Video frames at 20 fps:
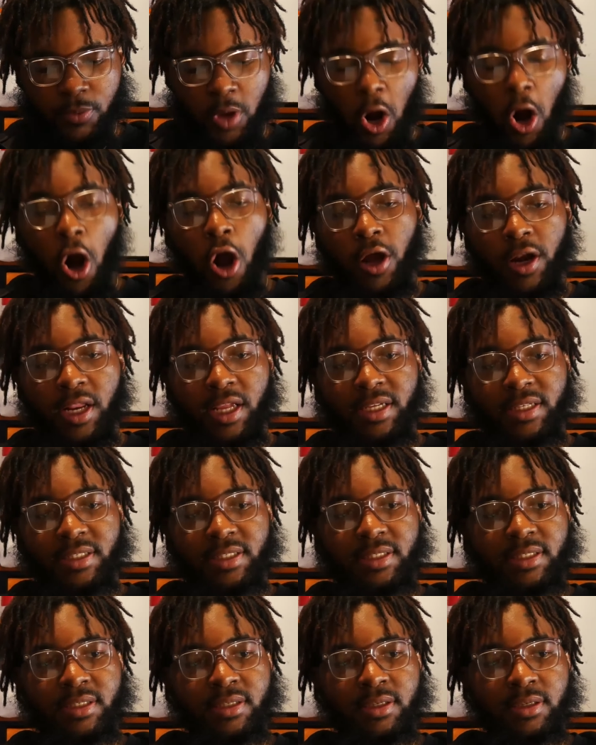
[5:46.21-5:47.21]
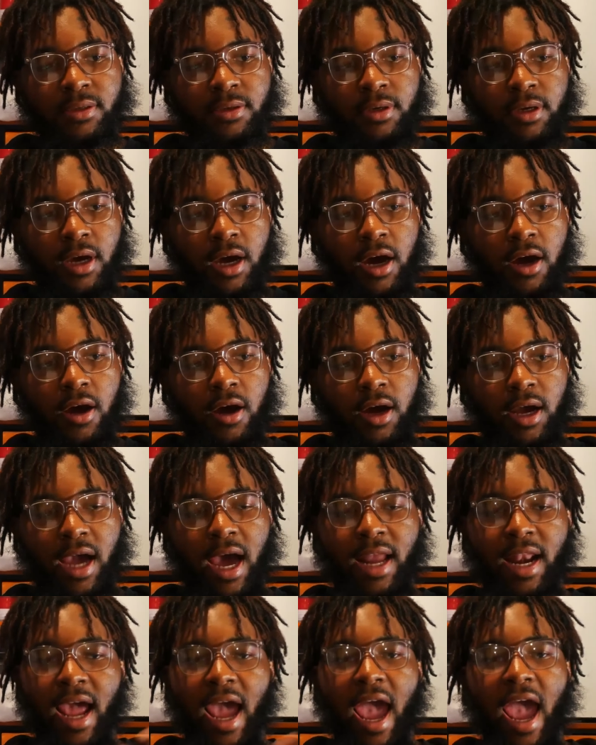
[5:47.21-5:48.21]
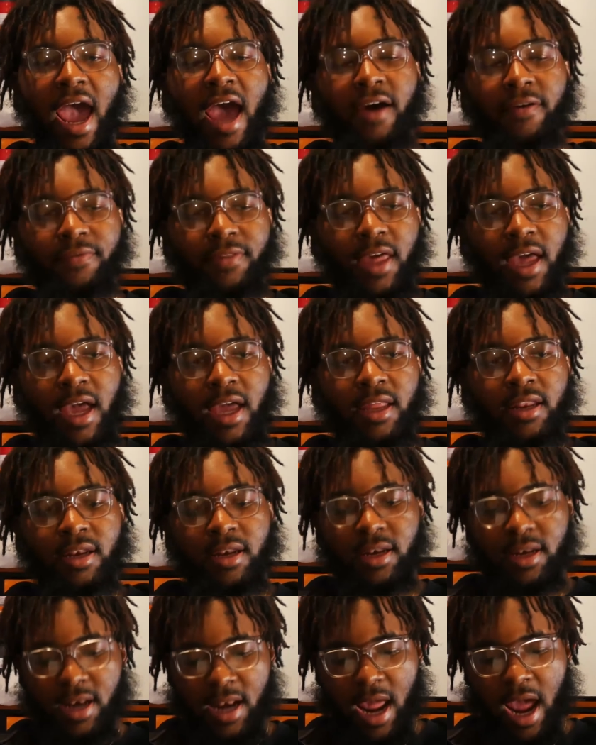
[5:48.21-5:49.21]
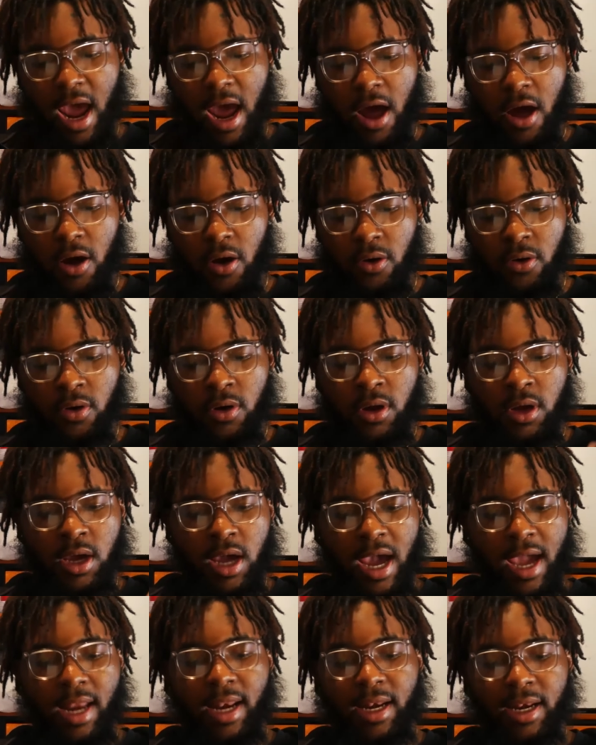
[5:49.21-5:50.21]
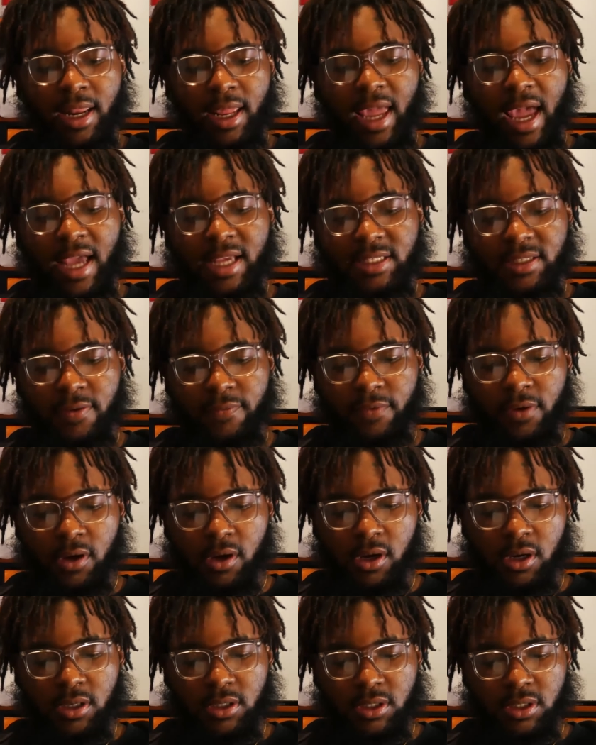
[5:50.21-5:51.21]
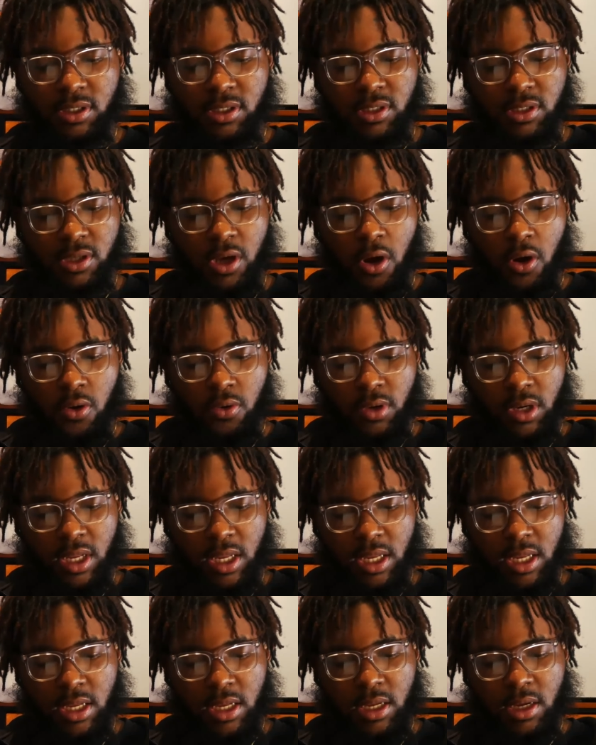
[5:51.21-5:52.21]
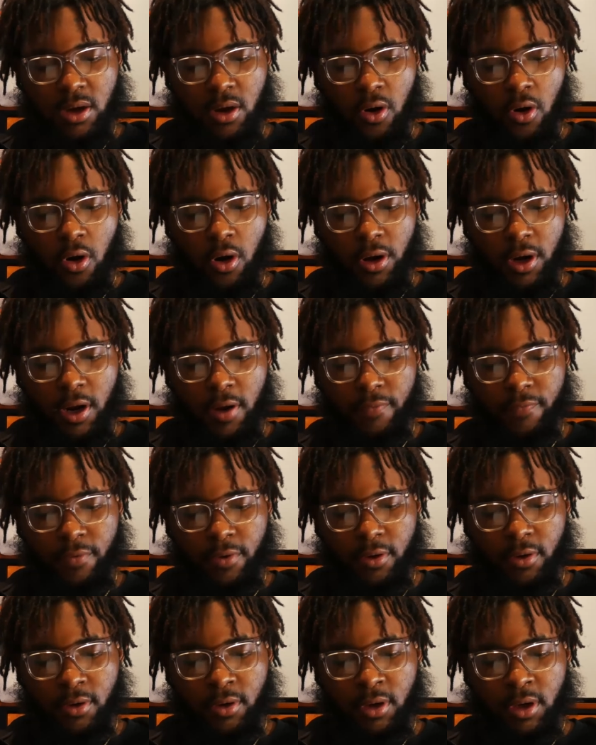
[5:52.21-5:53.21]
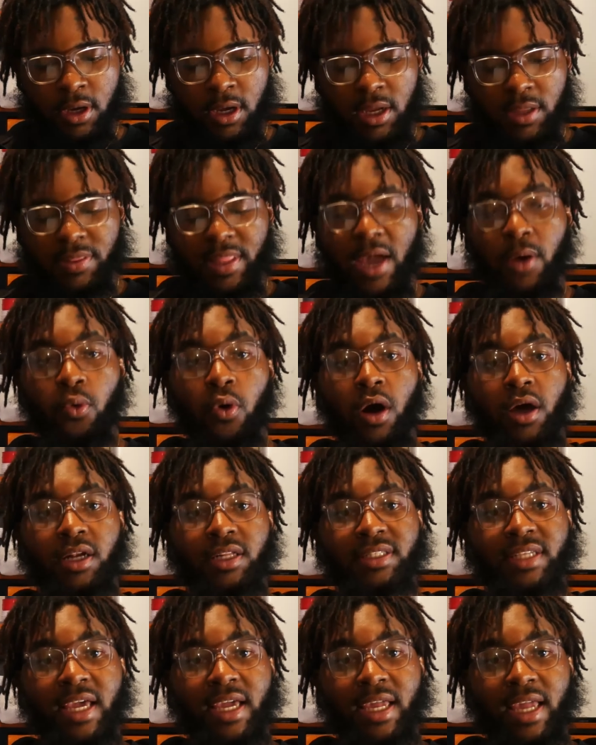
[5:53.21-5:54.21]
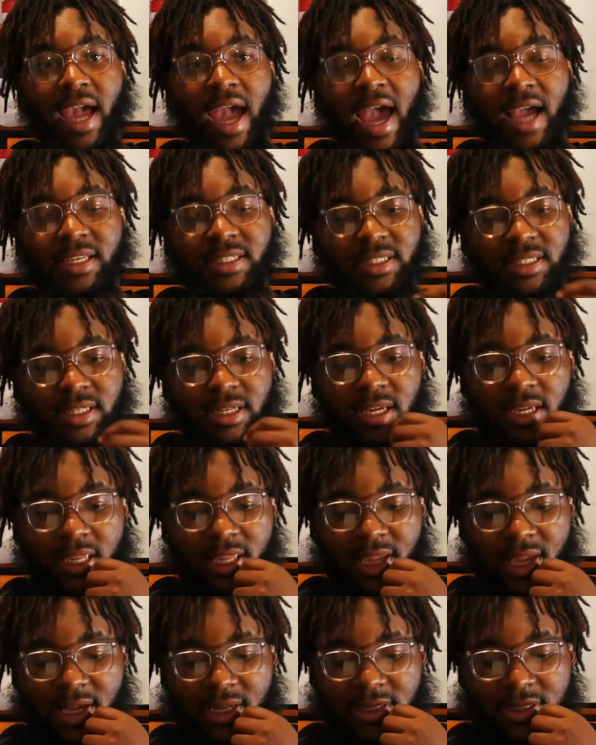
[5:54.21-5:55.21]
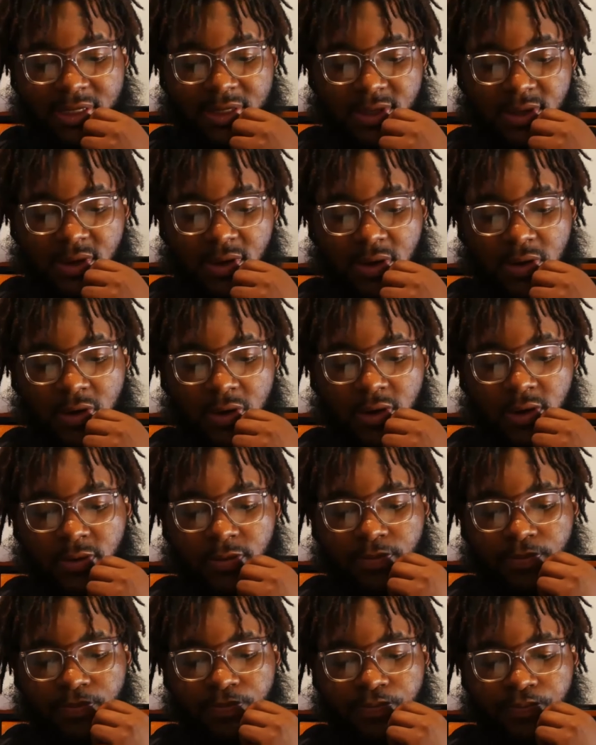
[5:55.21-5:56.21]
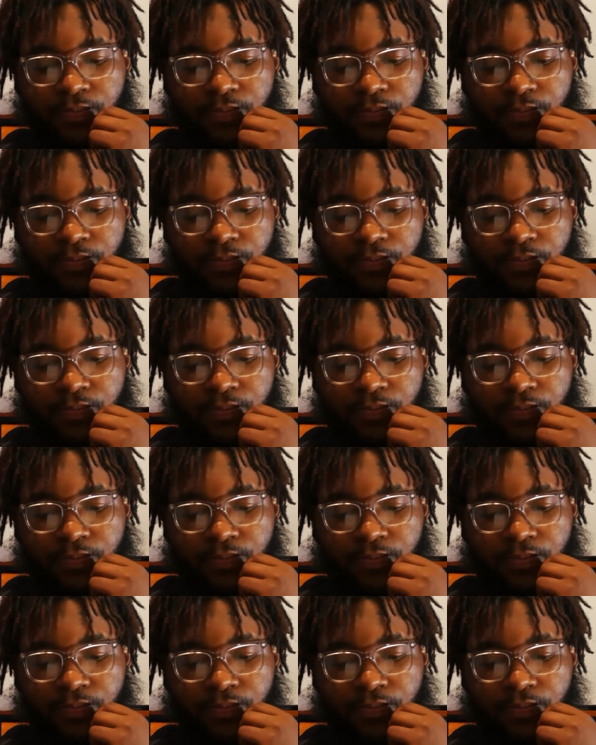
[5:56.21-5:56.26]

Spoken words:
artists kind of have that now. And in the case of Sony or whatever, they want to take action against the